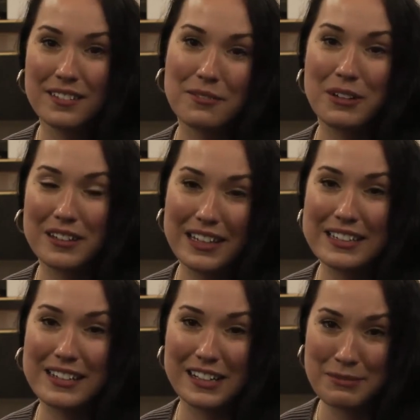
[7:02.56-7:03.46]
we don't like
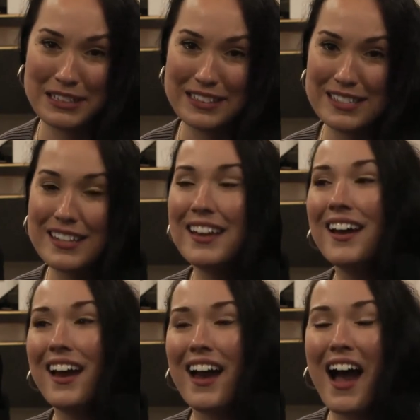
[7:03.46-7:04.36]
to talk about this.
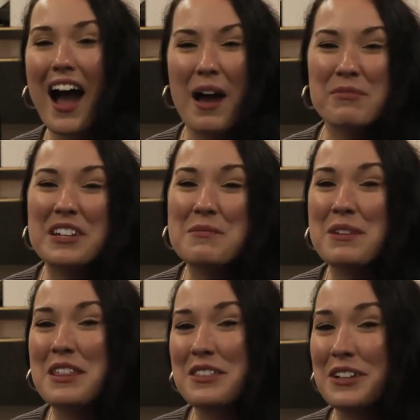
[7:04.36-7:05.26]
I'm gonna
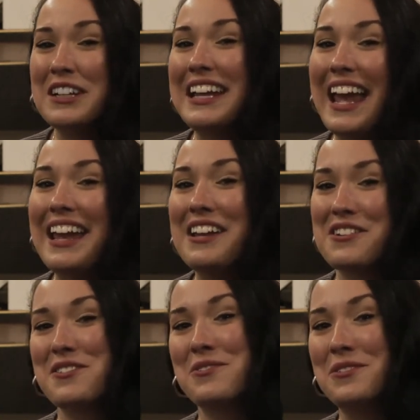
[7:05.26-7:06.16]
be 38
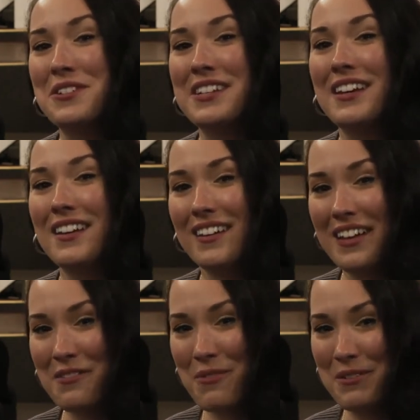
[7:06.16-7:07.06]
years old
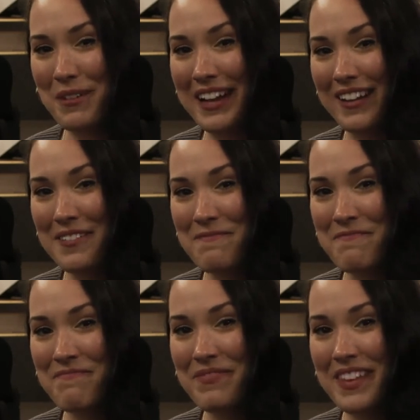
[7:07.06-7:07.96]
in one week.
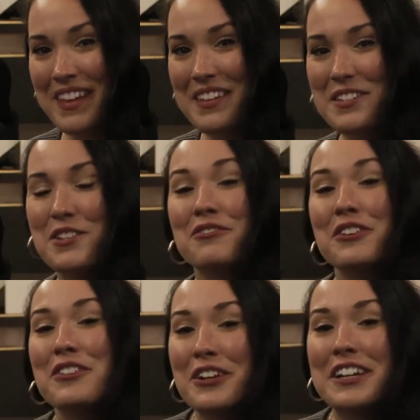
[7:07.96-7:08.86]
So for
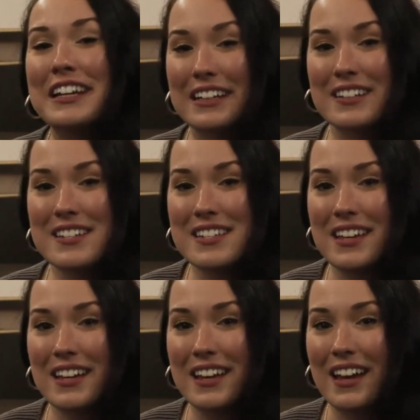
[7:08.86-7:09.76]
30 years,
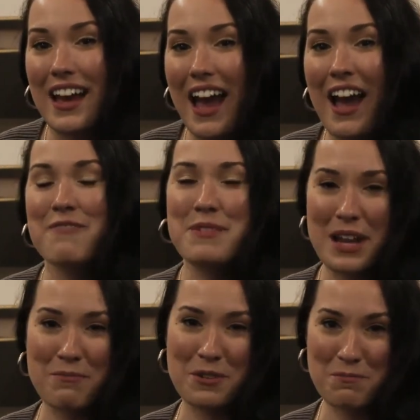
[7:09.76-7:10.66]
I've been
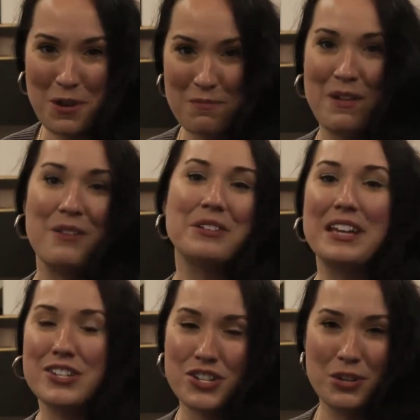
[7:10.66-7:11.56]
able to put my
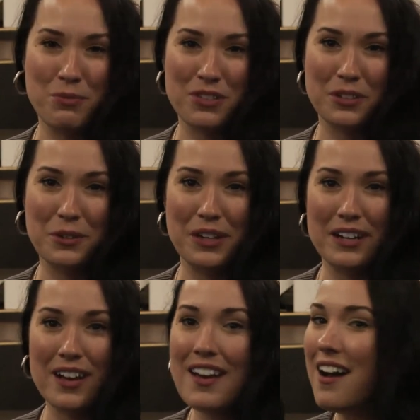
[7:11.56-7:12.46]
relationship with the Lord
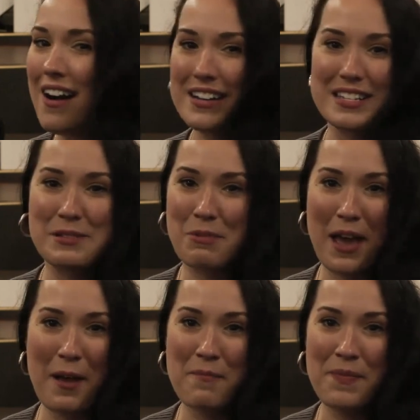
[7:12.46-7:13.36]
on display.